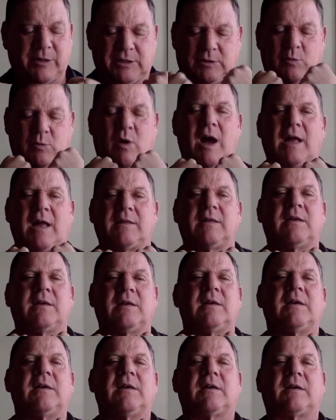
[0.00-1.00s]
squat
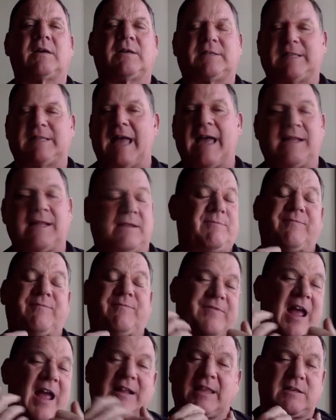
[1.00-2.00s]
because that, in
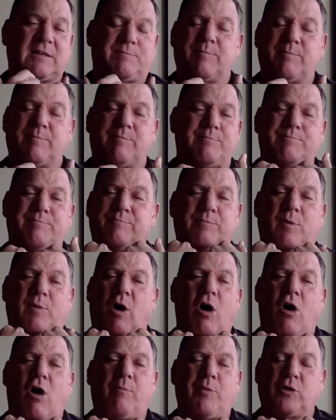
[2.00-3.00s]
fact, that's m-
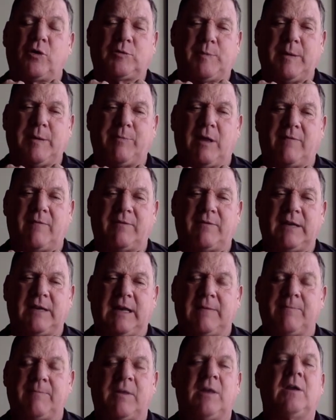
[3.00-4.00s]
all most people ever
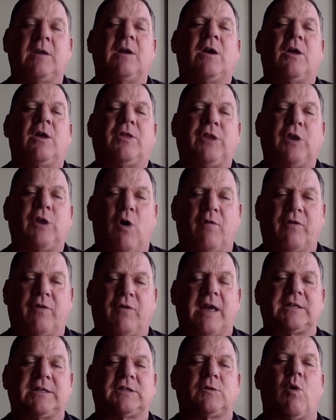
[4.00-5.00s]
need. The
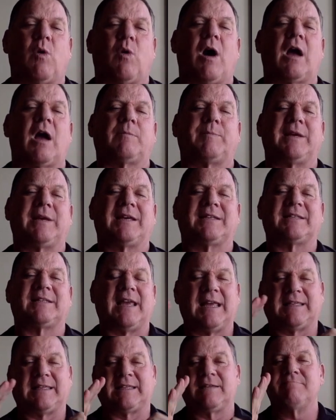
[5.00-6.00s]
overhead squat because
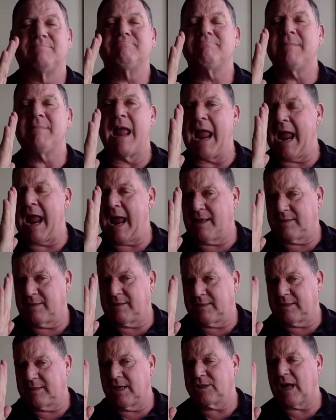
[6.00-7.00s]
it
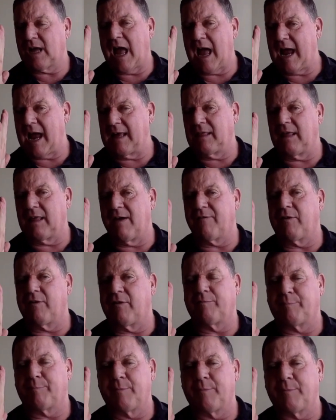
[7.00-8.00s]
demands such a high
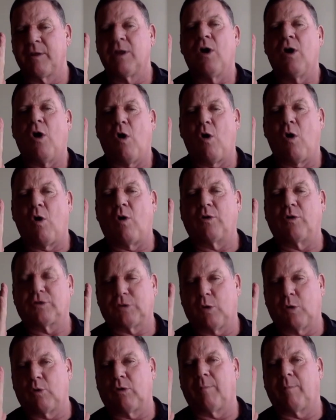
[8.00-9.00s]
level
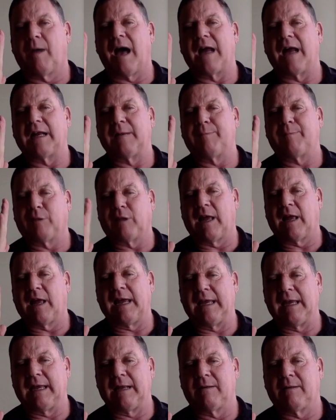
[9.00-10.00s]
total body
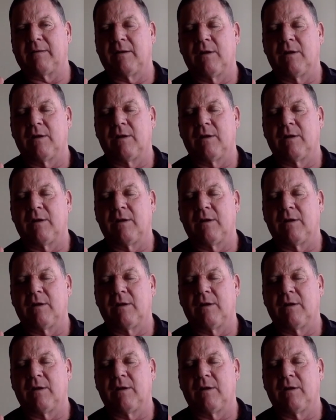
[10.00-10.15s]
planking.